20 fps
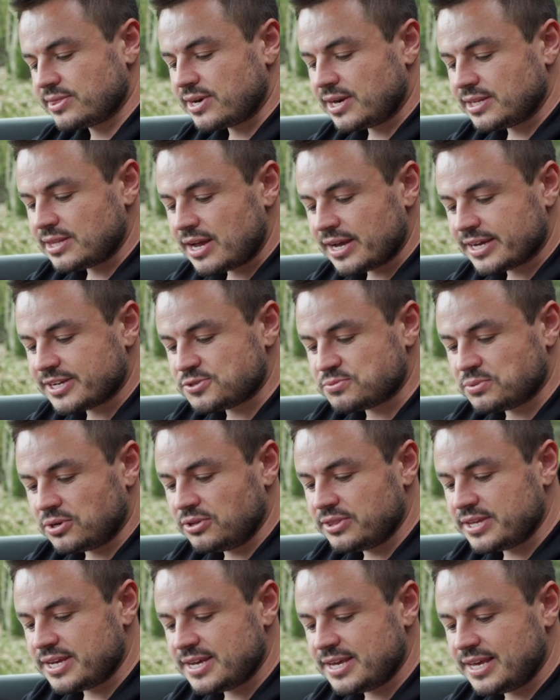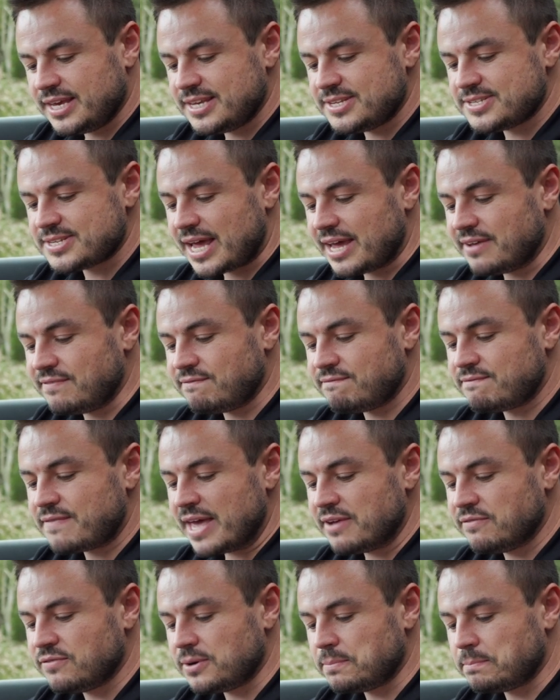that I like as well, there is a
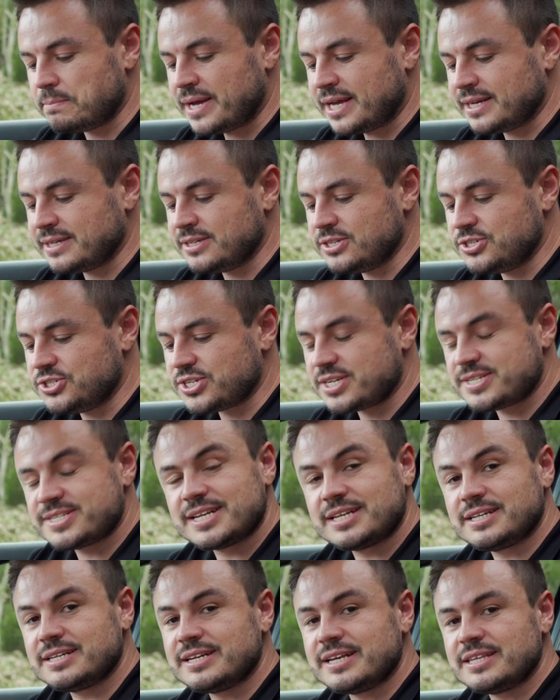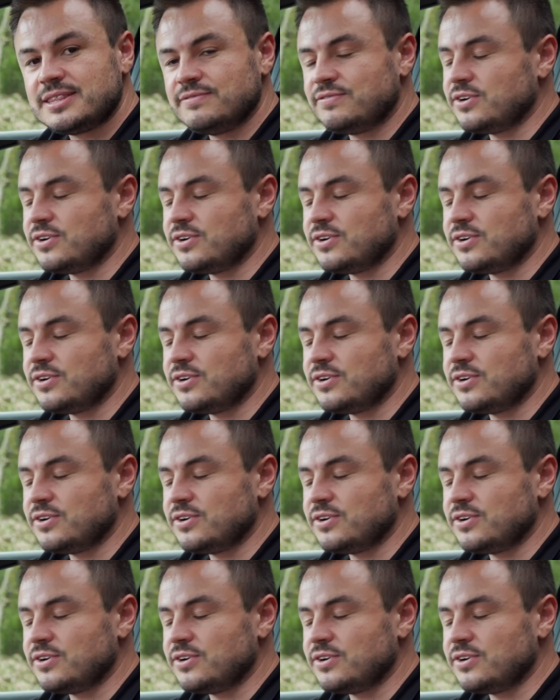favorite button just underneath the